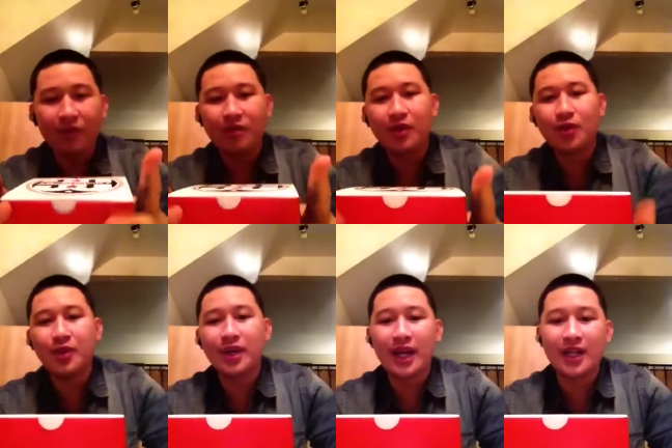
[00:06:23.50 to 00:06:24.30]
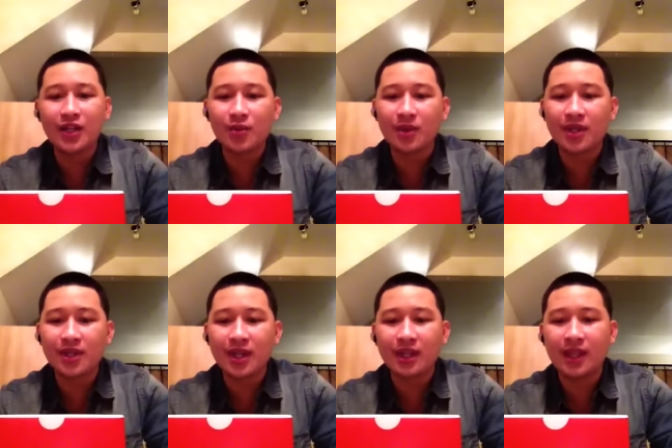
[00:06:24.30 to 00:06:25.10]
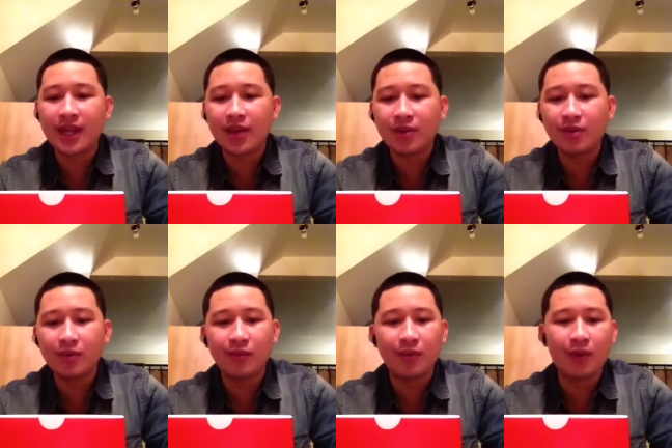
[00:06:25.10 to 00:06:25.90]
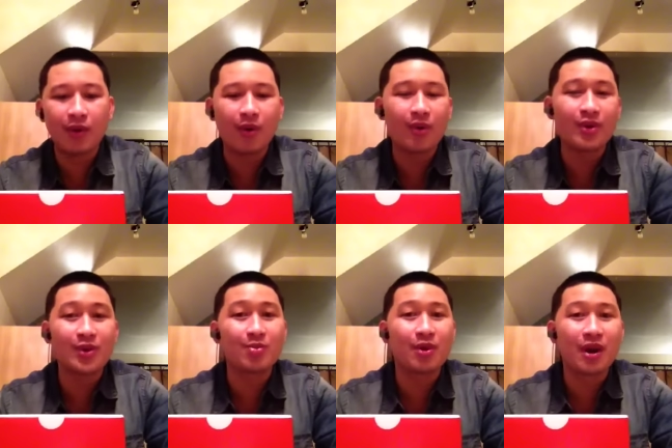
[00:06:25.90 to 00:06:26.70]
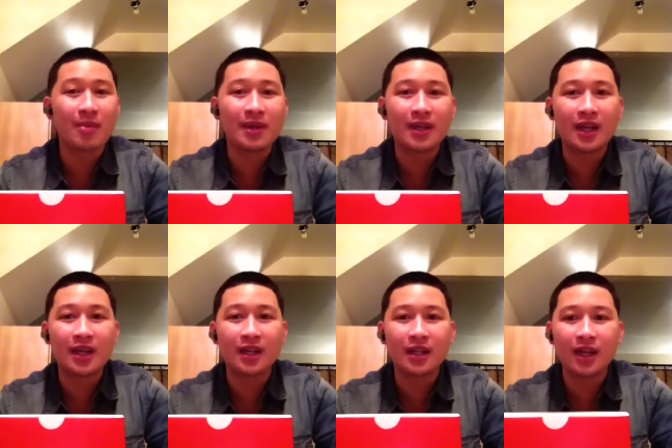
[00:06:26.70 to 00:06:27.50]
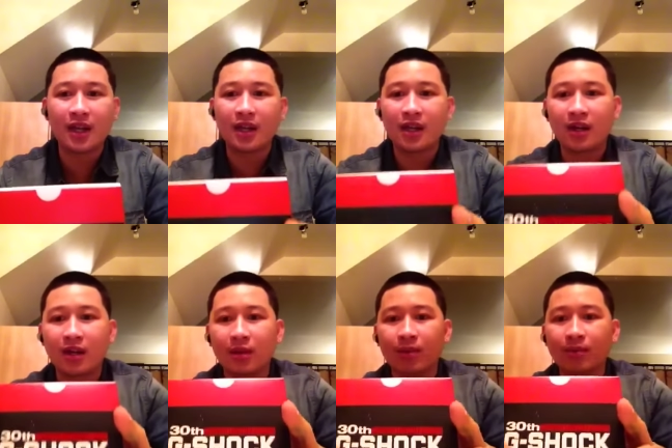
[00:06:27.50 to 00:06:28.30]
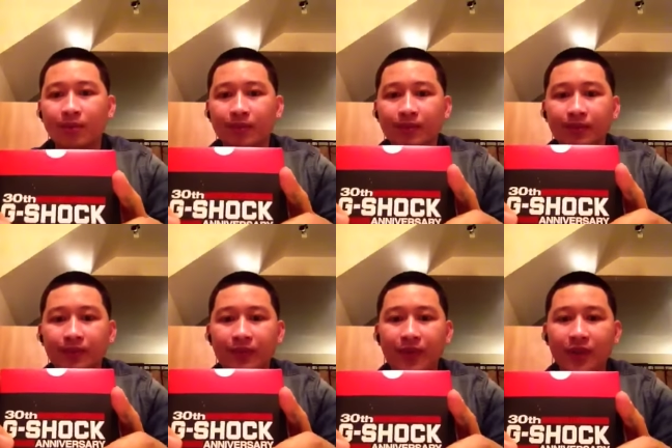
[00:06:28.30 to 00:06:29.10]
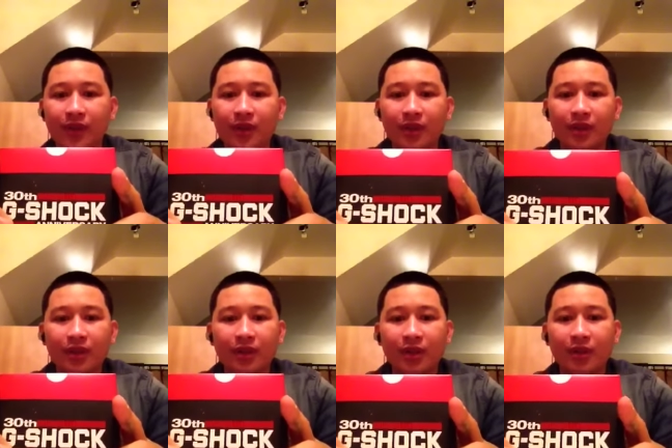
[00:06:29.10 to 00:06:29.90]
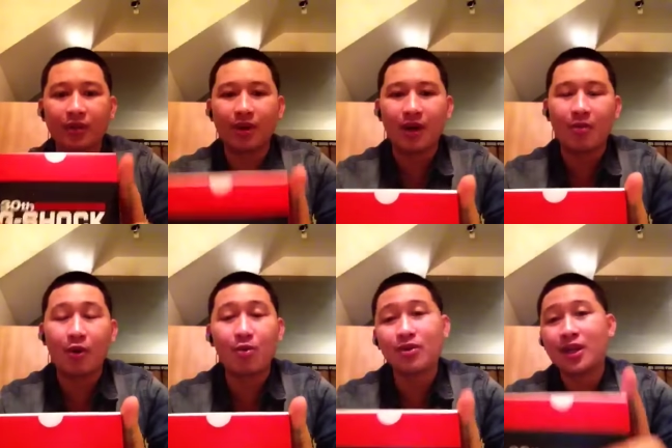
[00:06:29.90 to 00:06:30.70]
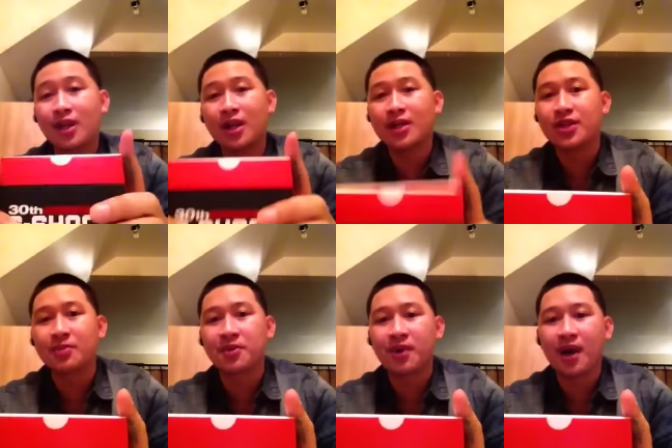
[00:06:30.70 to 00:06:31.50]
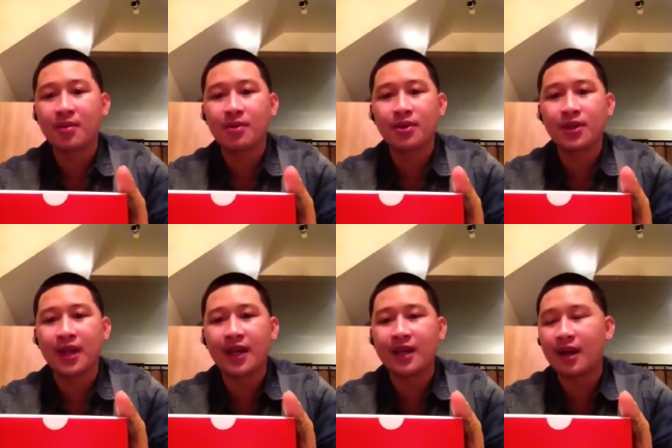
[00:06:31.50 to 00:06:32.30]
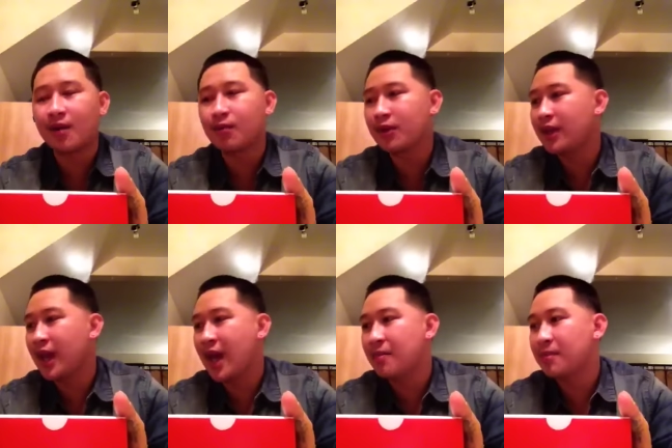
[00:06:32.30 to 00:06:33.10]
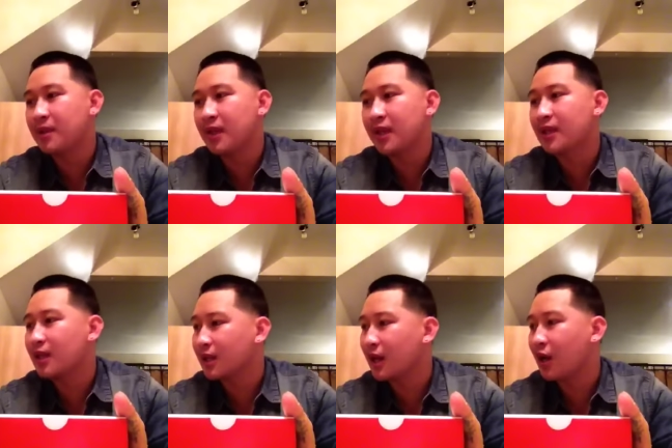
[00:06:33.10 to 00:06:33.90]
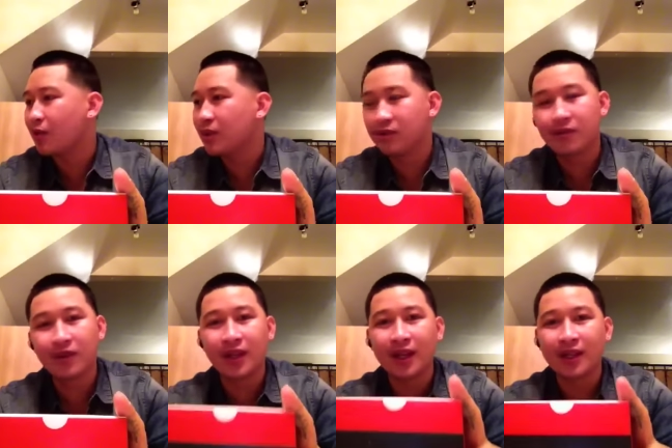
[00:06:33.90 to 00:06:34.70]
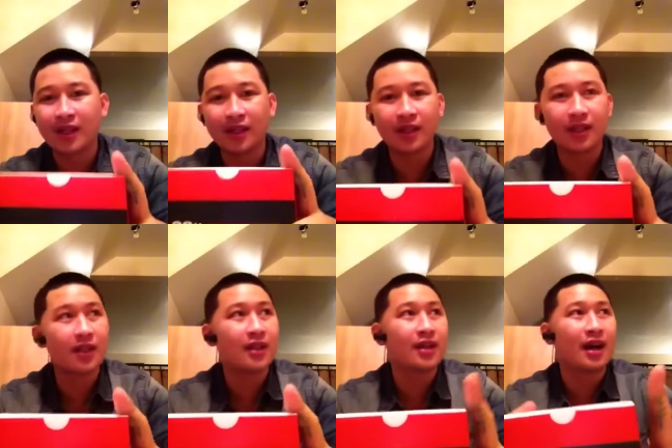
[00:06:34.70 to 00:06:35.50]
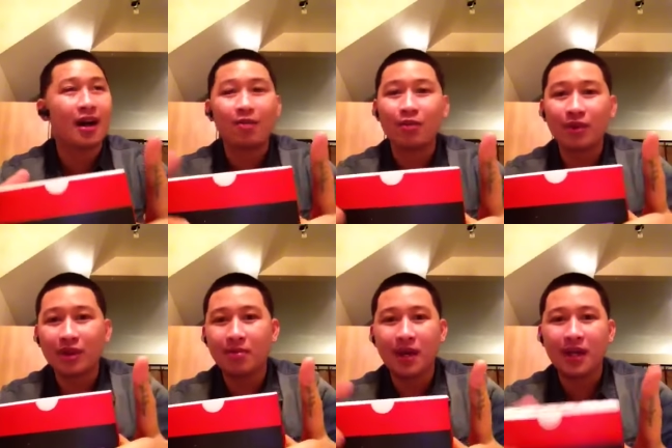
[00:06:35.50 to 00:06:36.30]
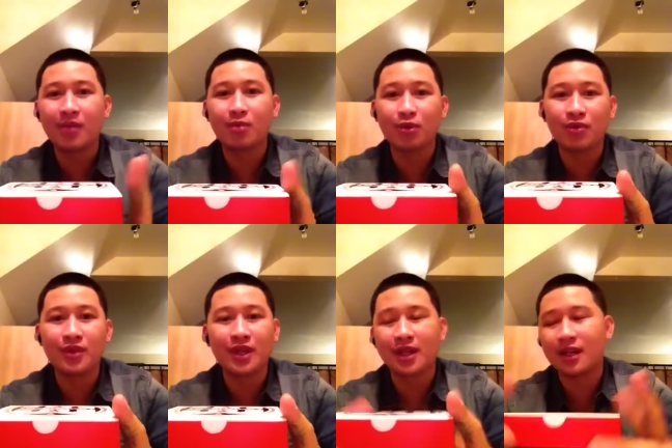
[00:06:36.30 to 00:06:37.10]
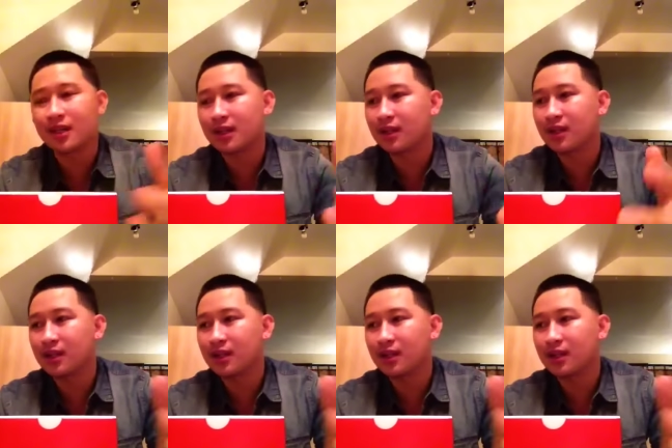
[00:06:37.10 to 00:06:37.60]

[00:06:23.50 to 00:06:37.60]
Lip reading: Real quick, I just want to say thank you for all the support I've been getting. And, you know, I'm almost at 100 subscribers, and I'm really happy. Like, I really feel like I'm really making moves, and